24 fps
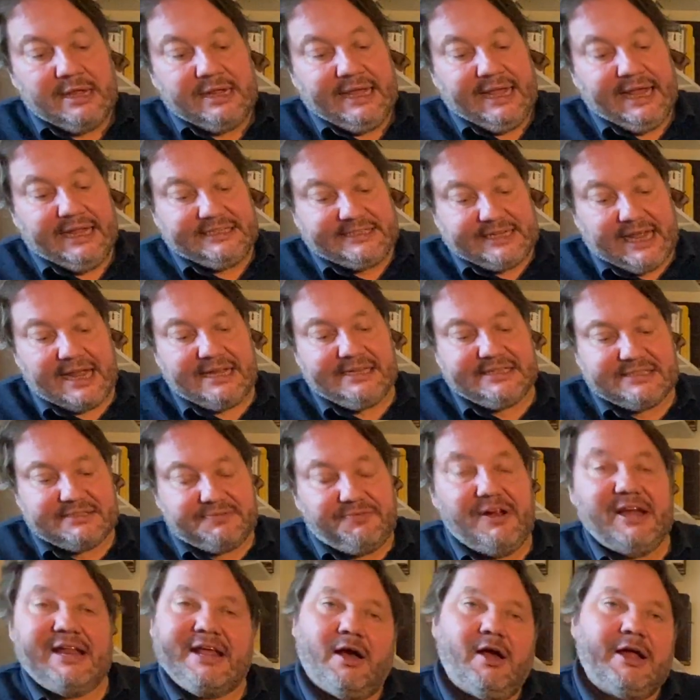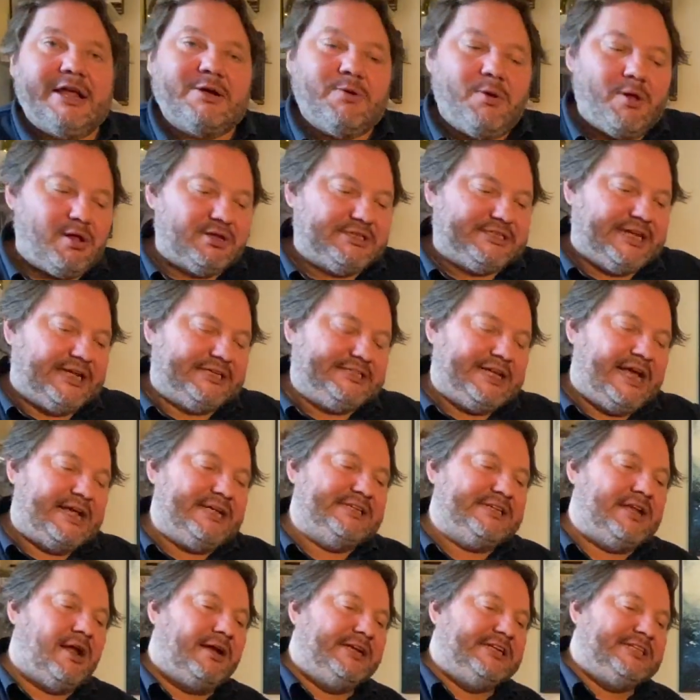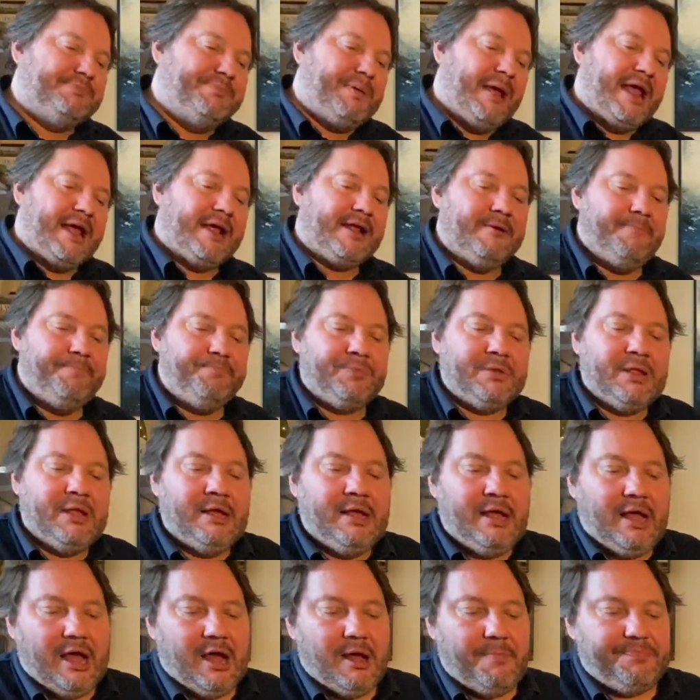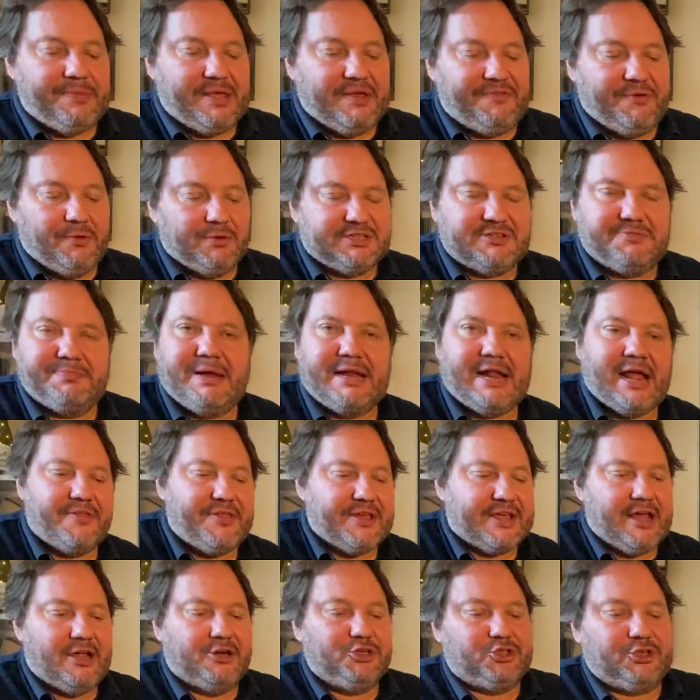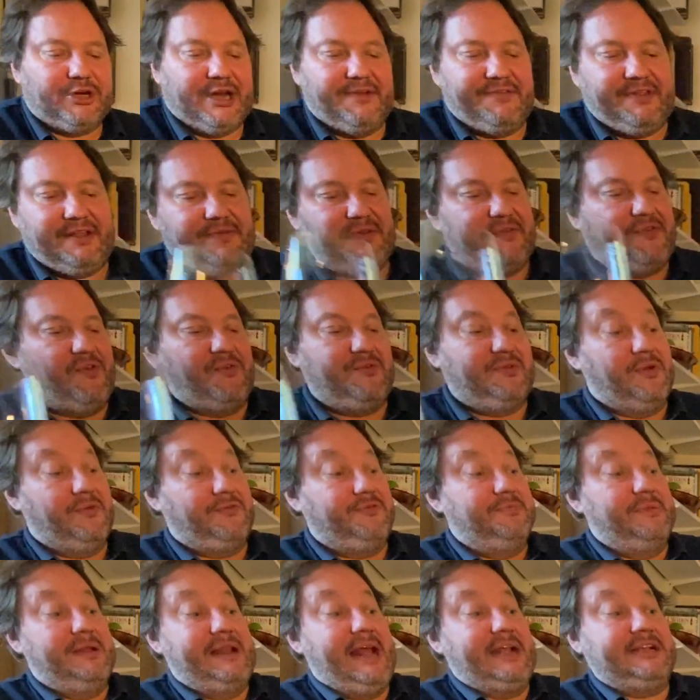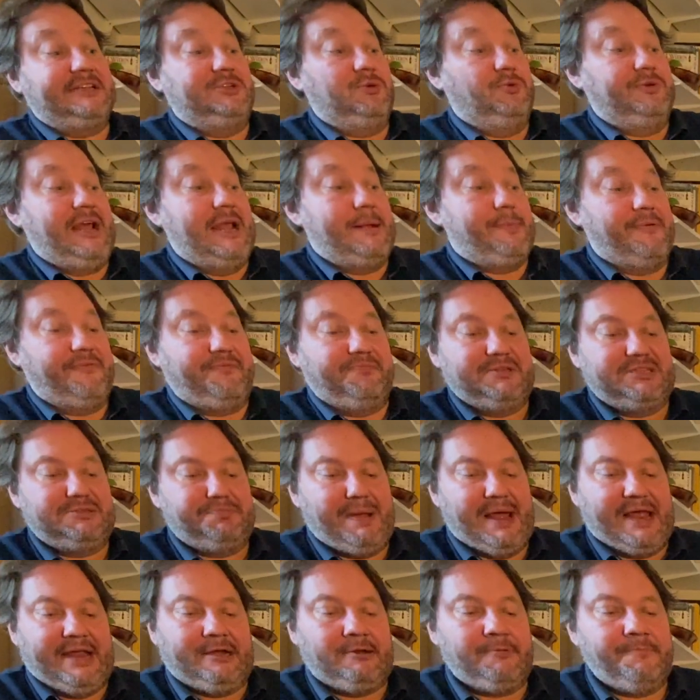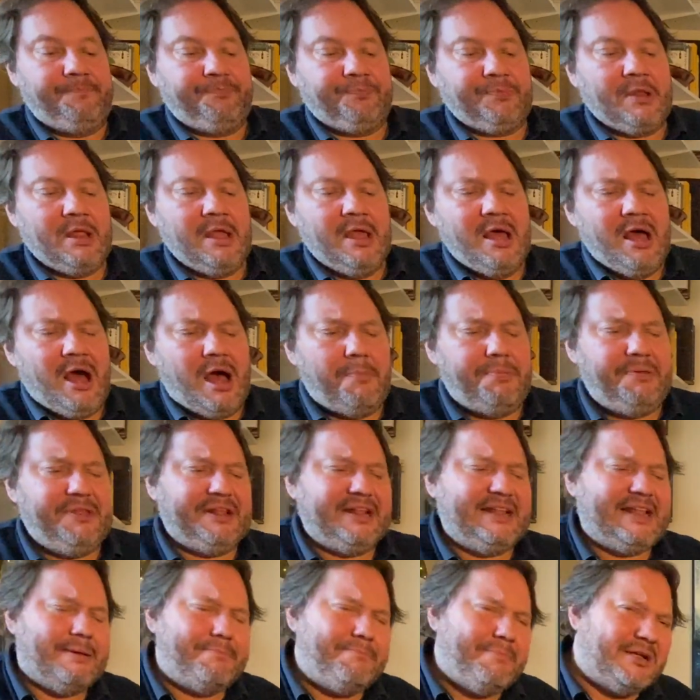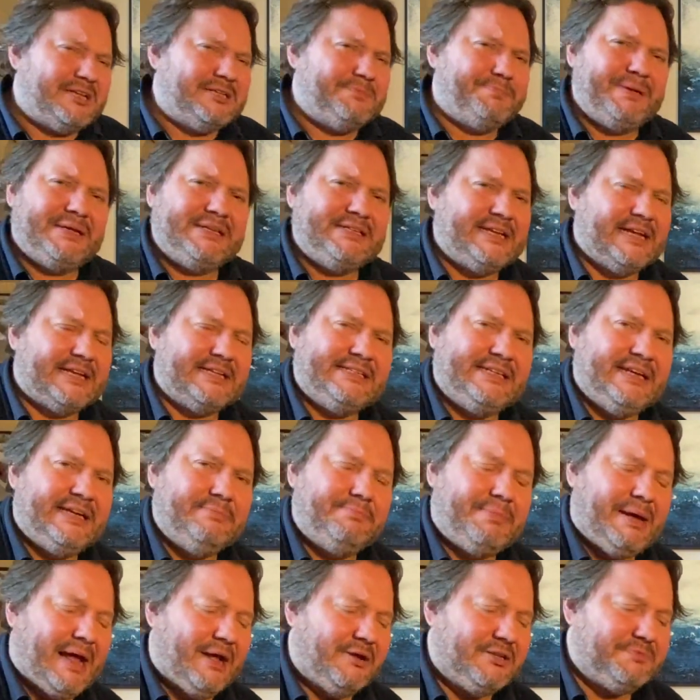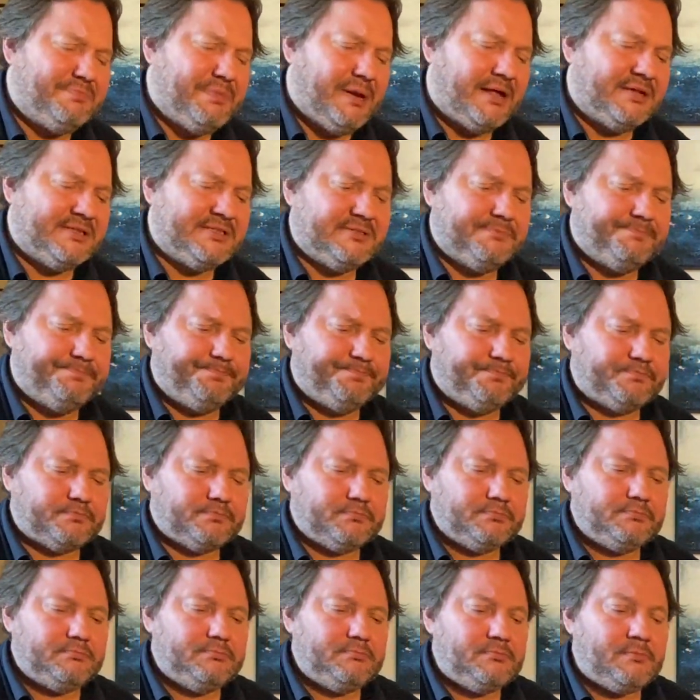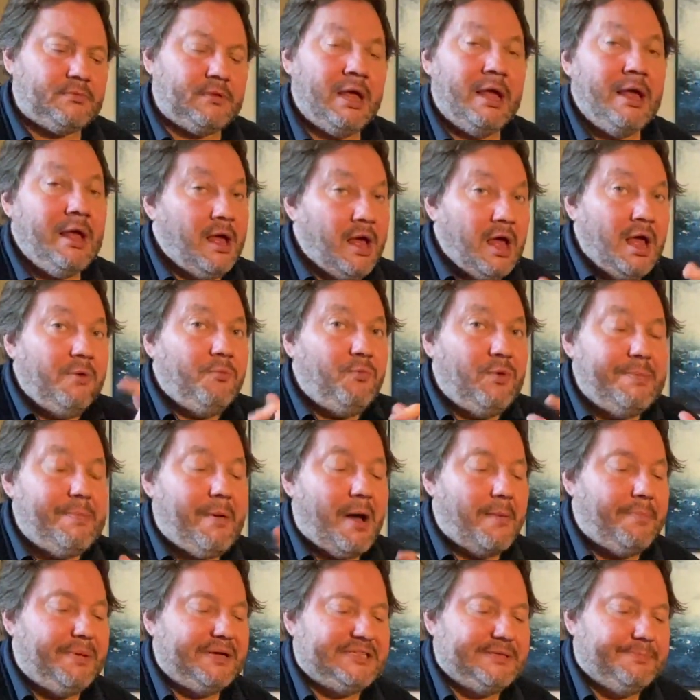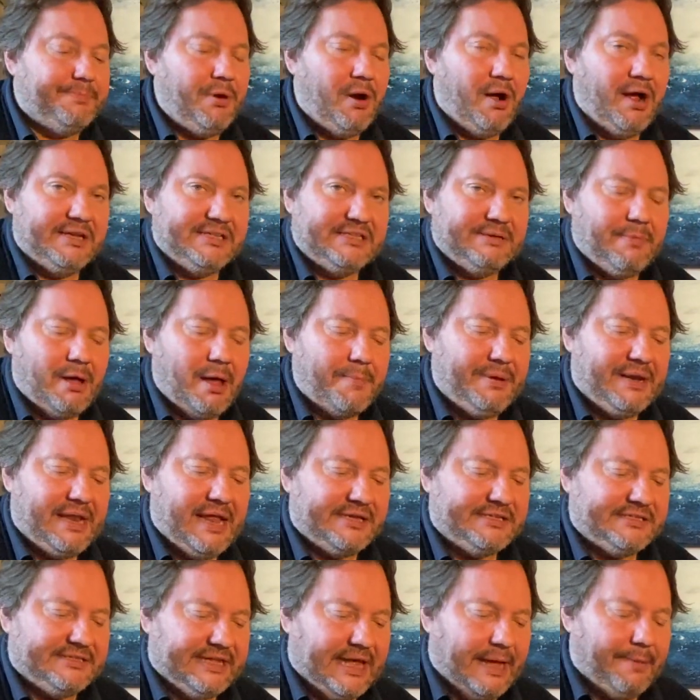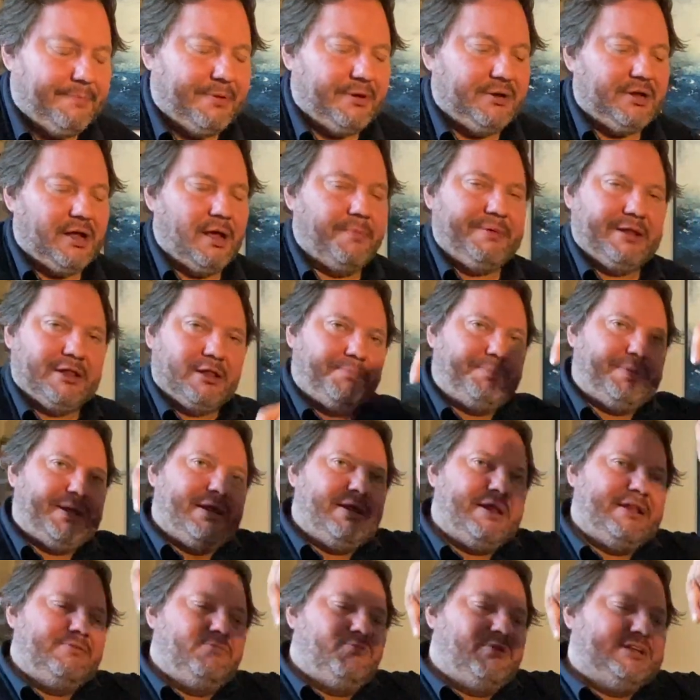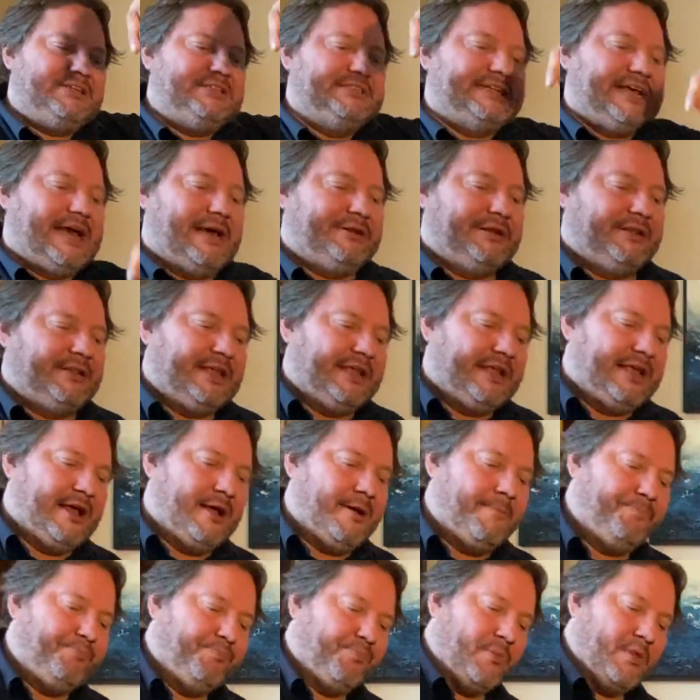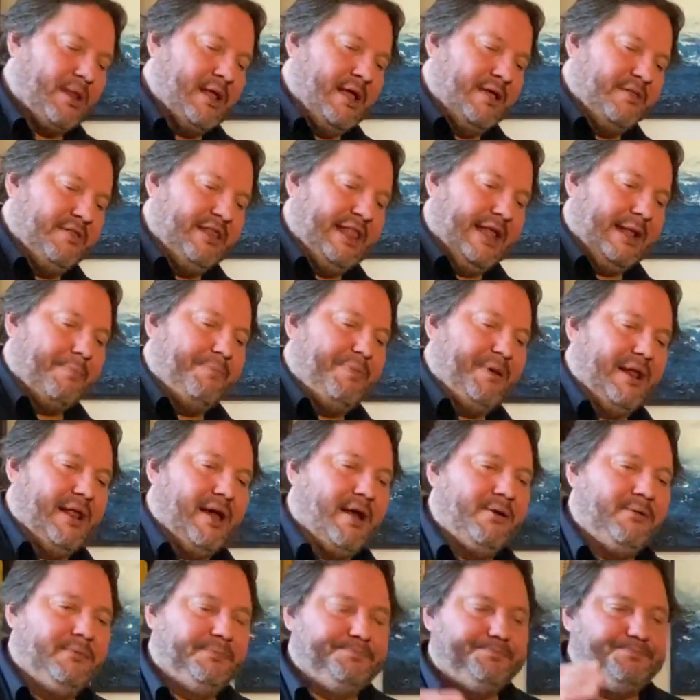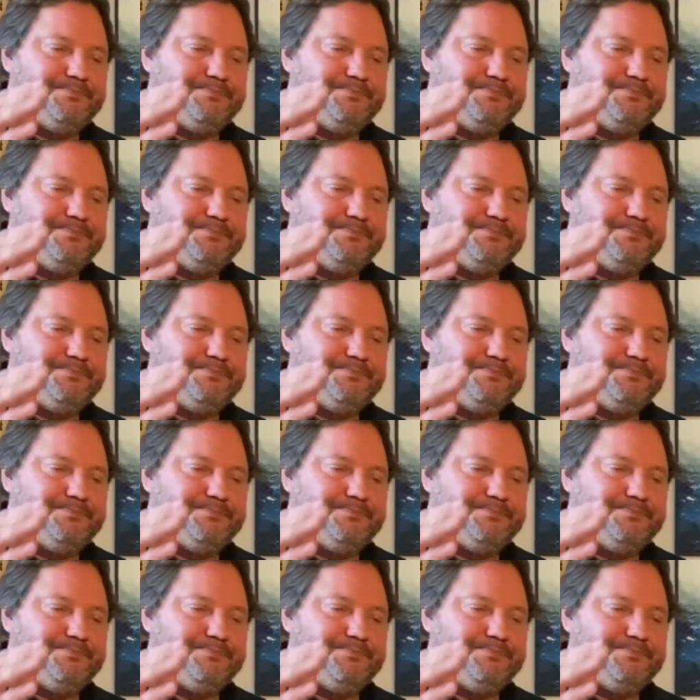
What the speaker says: It tastes really high quality. It tastes high spec. If it was from any other country, even if it was from the next door neighbour from Spain, I'd be thinking that must be £16 plus. We might be surprised. It might be less than that, but it'll be written down in the link below.